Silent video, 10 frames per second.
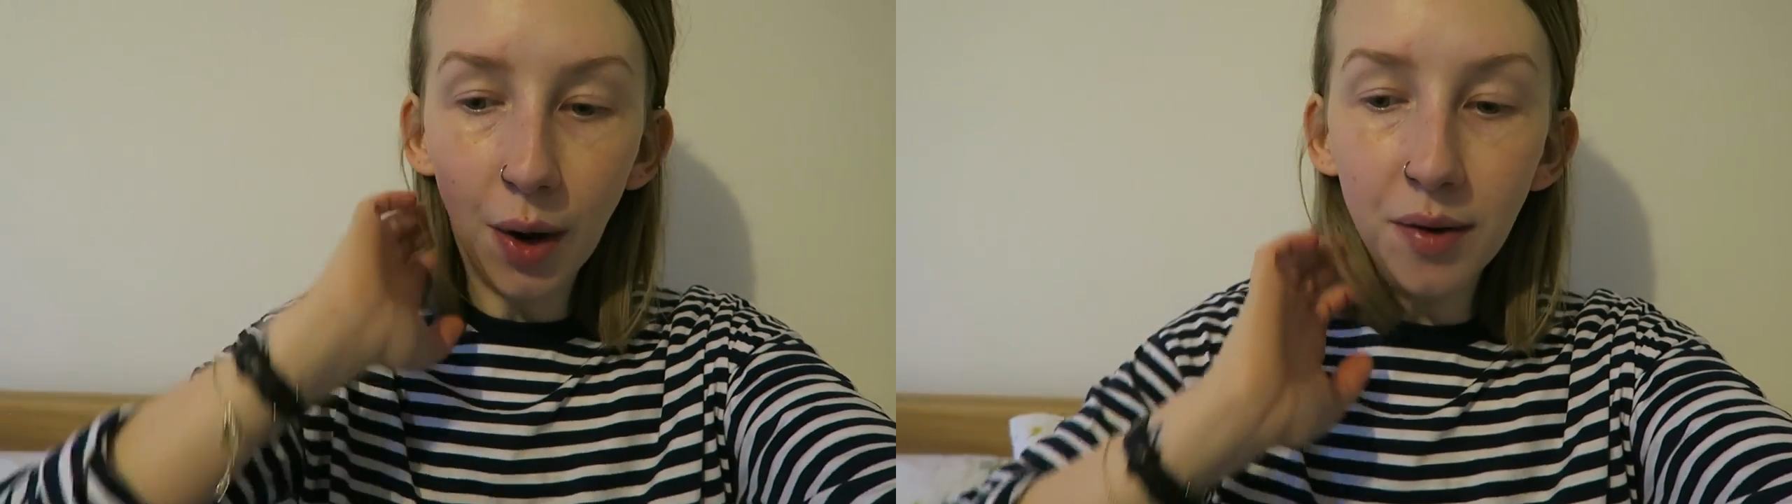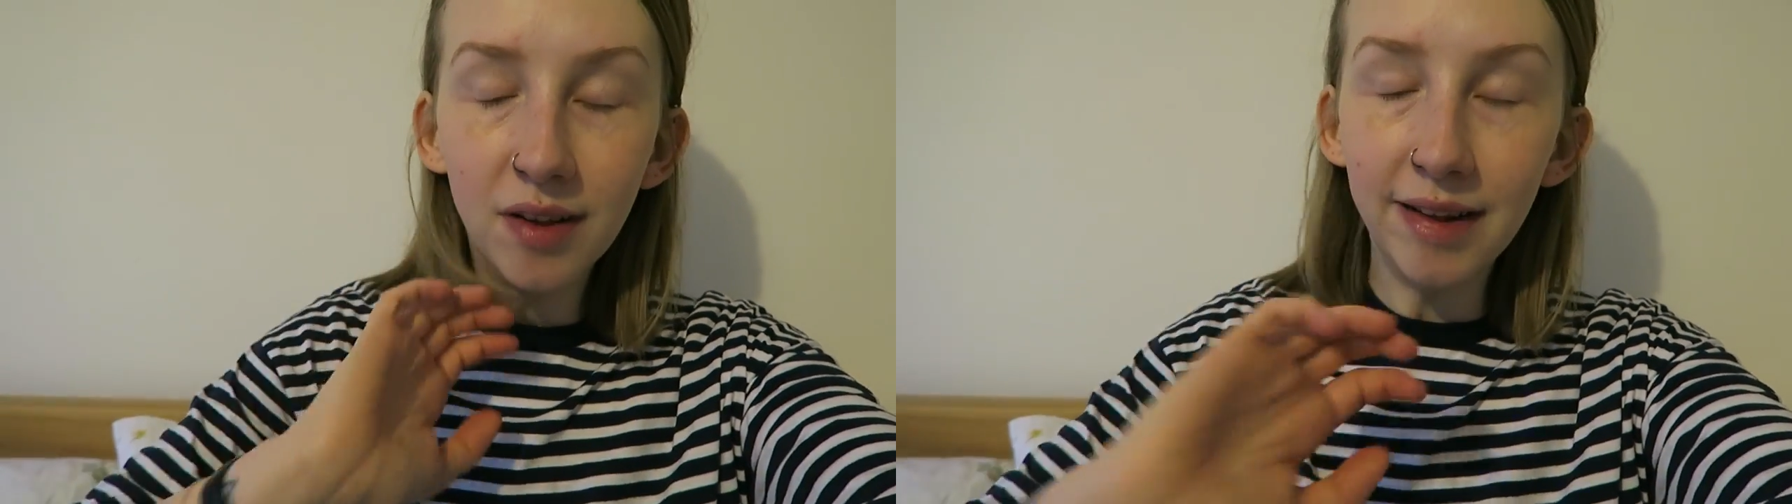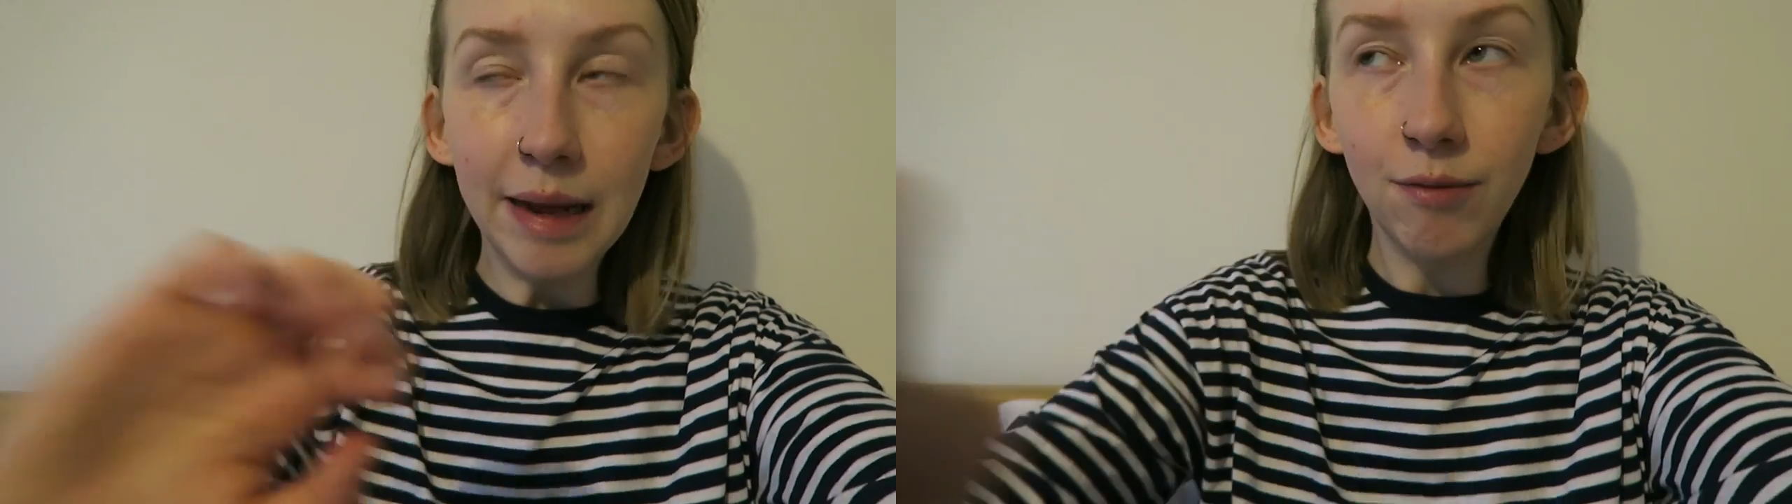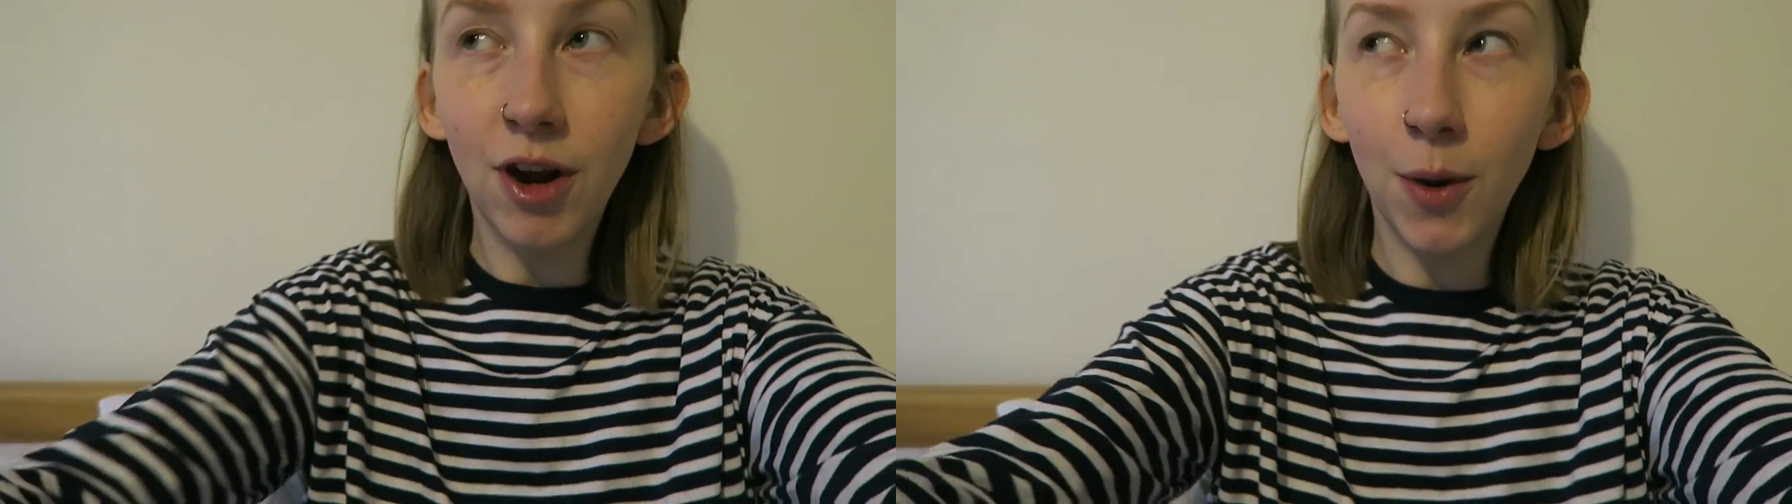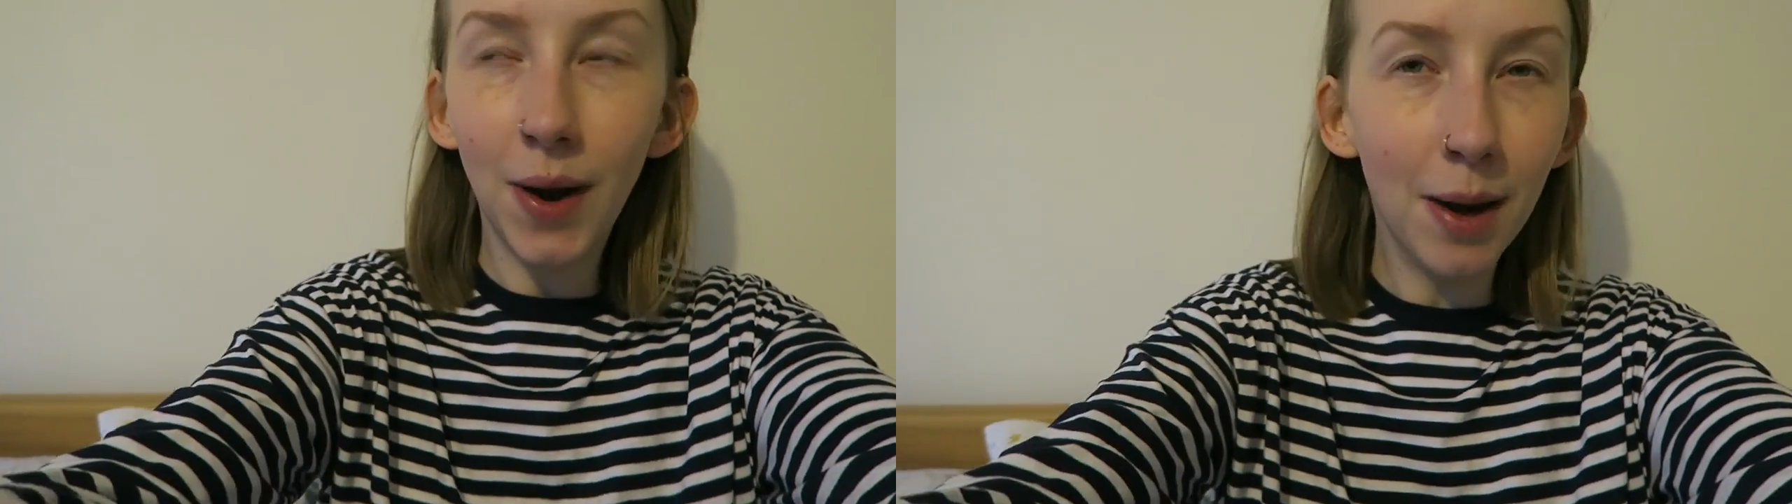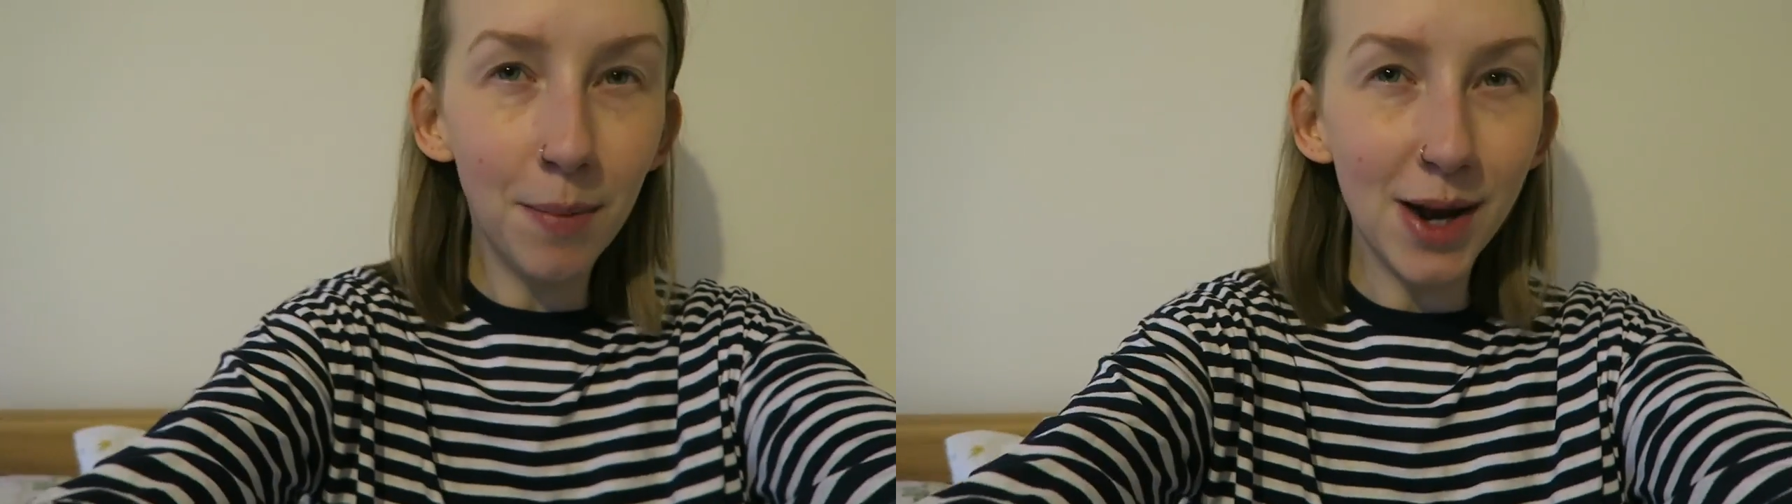going to sleep very well at